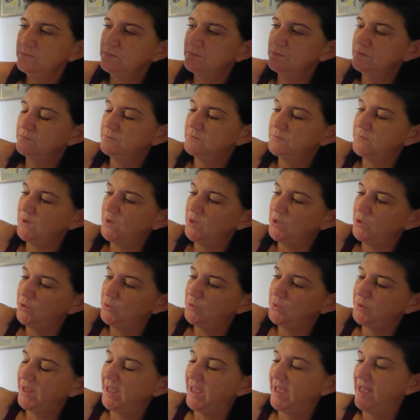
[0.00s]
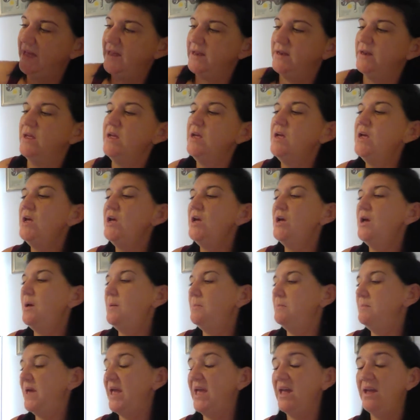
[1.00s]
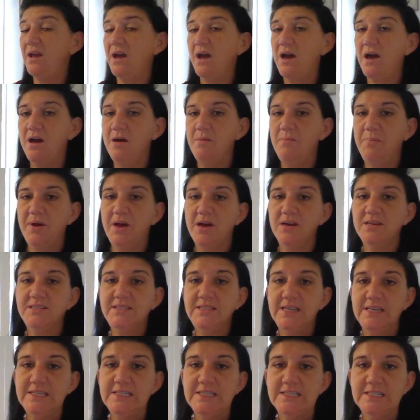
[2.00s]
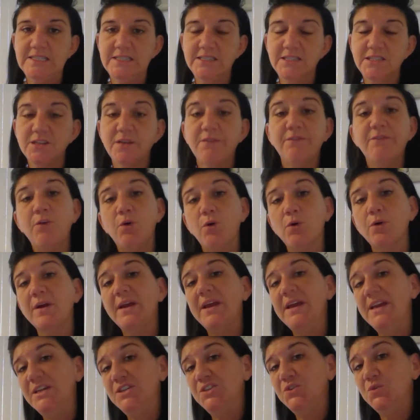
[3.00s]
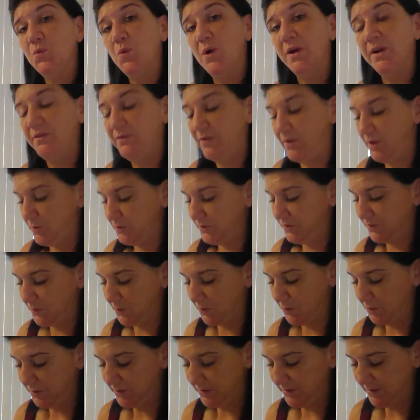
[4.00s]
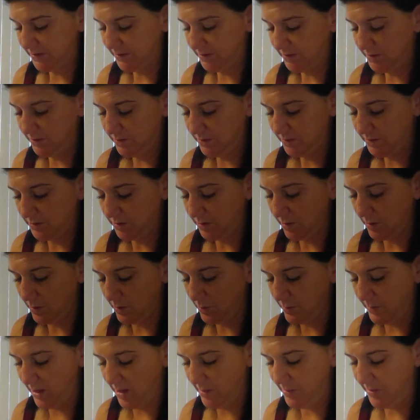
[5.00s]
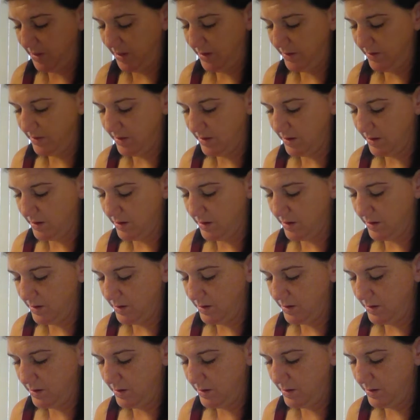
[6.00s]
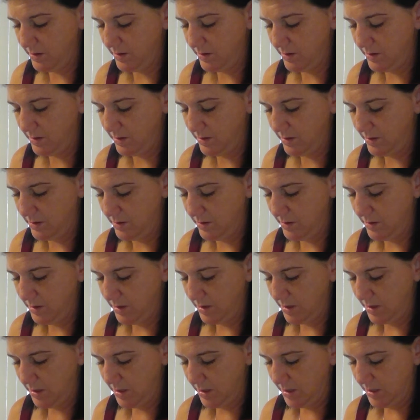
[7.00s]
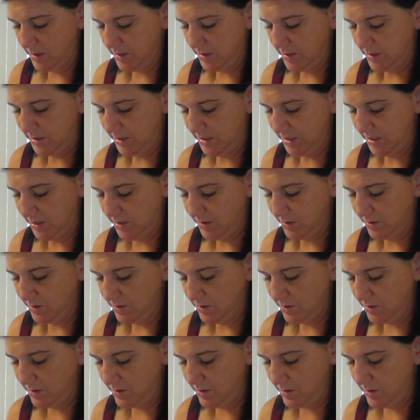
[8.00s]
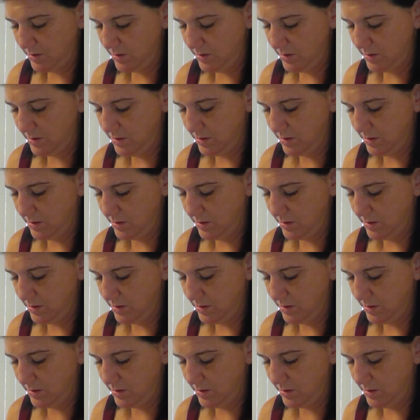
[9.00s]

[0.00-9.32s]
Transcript: You can make up a sentence for each one of those words. So maybe the deer